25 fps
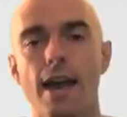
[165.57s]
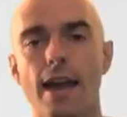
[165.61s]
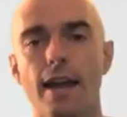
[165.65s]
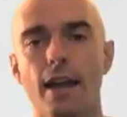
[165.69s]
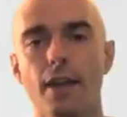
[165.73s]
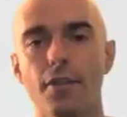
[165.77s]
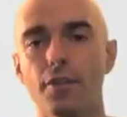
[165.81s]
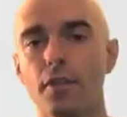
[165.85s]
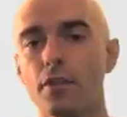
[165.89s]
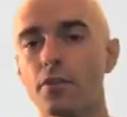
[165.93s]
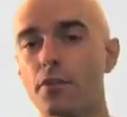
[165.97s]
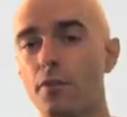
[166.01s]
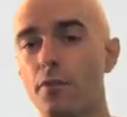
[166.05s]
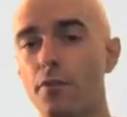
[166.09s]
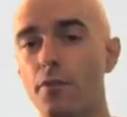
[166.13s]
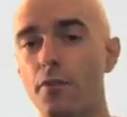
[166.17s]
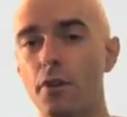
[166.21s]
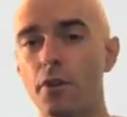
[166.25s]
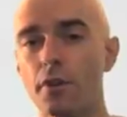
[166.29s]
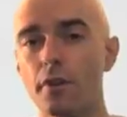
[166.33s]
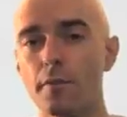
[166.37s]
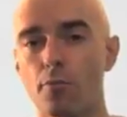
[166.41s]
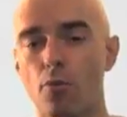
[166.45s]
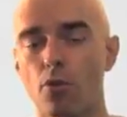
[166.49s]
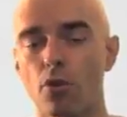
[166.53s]
And I think it's a
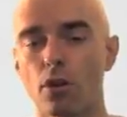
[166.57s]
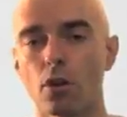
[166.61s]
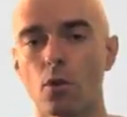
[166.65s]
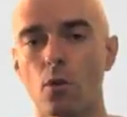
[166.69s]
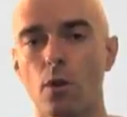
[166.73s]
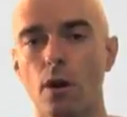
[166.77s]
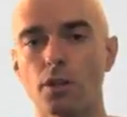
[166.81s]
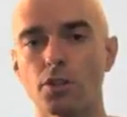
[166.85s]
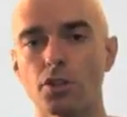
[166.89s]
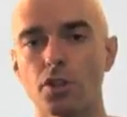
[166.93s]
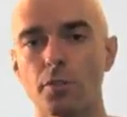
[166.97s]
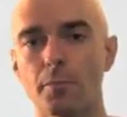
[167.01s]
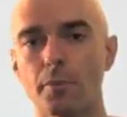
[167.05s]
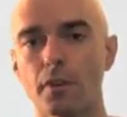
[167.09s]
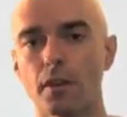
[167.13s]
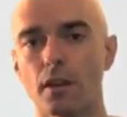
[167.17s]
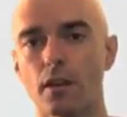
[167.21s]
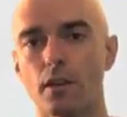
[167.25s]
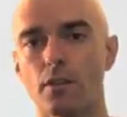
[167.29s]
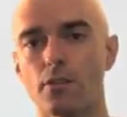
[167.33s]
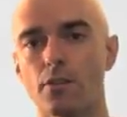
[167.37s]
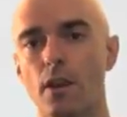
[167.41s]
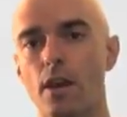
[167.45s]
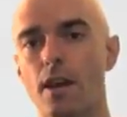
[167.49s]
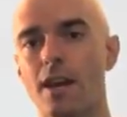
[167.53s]
very important question,
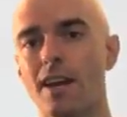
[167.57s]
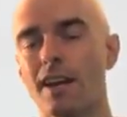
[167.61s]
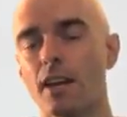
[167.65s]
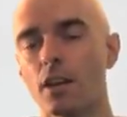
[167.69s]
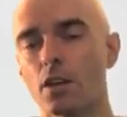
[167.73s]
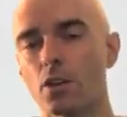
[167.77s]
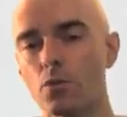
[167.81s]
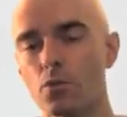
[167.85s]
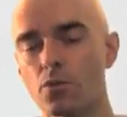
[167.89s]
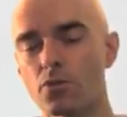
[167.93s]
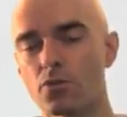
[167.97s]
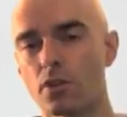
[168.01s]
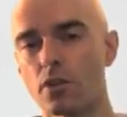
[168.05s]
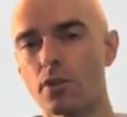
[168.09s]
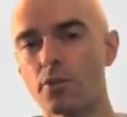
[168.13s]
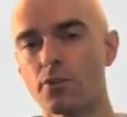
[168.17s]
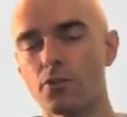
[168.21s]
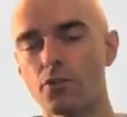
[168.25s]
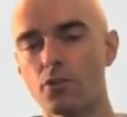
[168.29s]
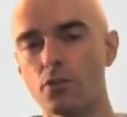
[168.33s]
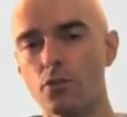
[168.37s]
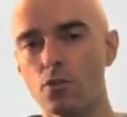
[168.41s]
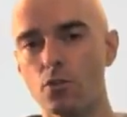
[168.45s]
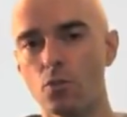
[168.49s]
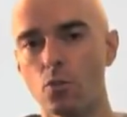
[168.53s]
because you start
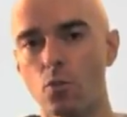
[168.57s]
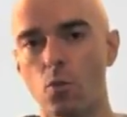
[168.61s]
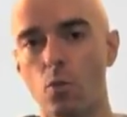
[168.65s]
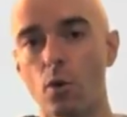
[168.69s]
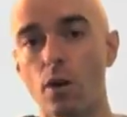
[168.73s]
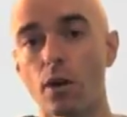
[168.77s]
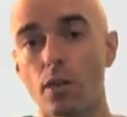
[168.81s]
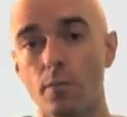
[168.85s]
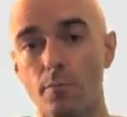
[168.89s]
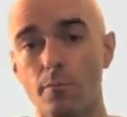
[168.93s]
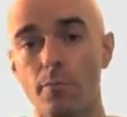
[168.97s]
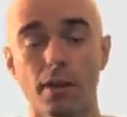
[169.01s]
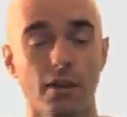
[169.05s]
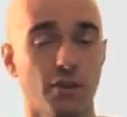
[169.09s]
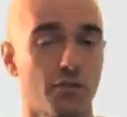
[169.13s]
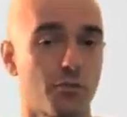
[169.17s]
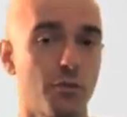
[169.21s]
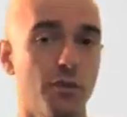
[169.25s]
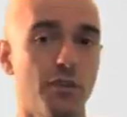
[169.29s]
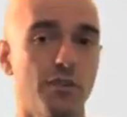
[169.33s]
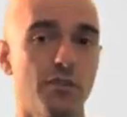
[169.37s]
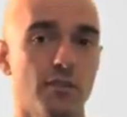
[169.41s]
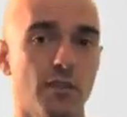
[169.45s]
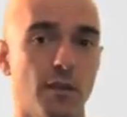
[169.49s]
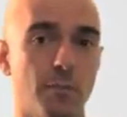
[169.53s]
to, one of the
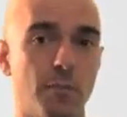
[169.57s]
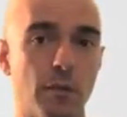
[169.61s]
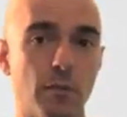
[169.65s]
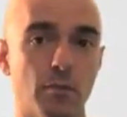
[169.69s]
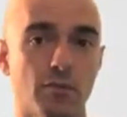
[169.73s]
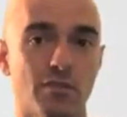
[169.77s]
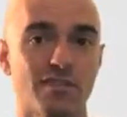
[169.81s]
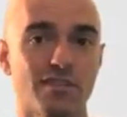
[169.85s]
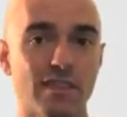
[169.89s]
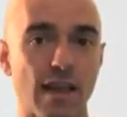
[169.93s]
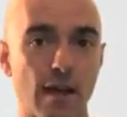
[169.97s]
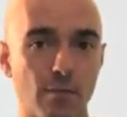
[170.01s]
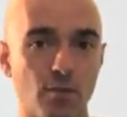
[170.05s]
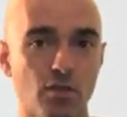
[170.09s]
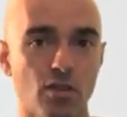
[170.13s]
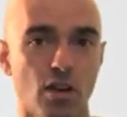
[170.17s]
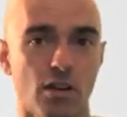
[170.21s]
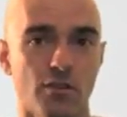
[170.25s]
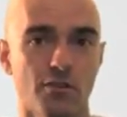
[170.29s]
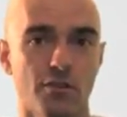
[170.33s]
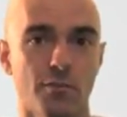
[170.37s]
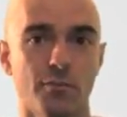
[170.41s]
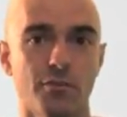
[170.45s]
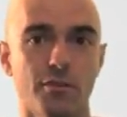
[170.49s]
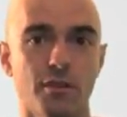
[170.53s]
biggest reasons that people
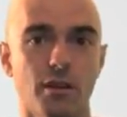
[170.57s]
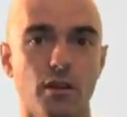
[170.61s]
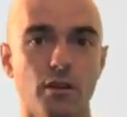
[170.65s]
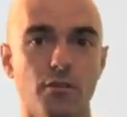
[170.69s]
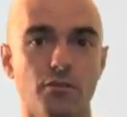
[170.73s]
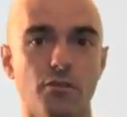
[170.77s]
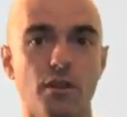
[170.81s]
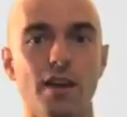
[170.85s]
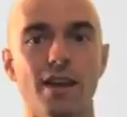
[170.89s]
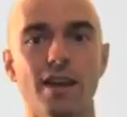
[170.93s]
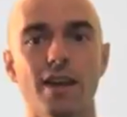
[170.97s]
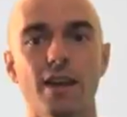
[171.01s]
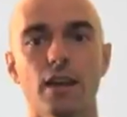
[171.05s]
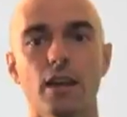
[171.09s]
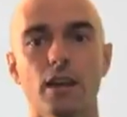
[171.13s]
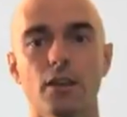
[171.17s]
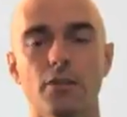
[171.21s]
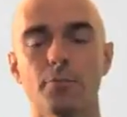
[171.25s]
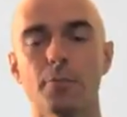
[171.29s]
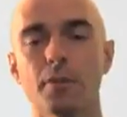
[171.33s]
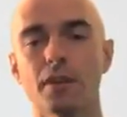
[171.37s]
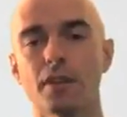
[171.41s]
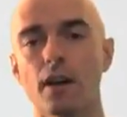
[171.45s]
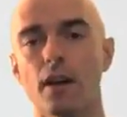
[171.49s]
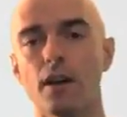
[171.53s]
sabotage themselves
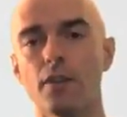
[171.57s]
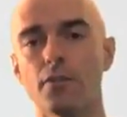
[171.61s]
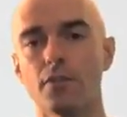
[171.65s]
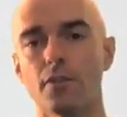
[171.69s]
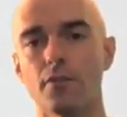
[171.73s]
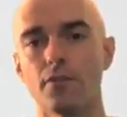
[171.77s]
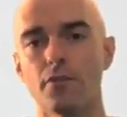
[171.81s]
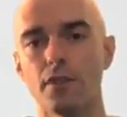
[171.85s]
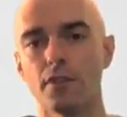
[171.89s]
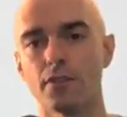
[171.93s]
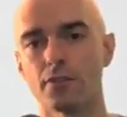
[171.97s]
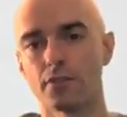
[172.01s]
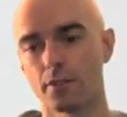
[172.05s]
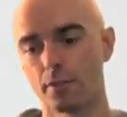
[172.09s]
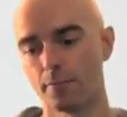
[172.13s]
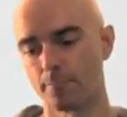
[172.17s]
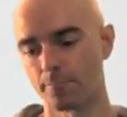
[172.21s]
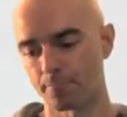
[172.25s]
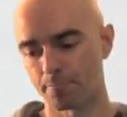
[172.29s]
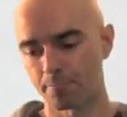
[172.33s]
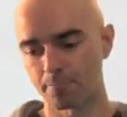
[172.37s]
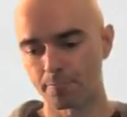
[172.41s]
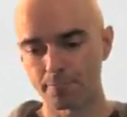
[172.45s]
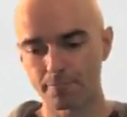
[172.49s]
is because of this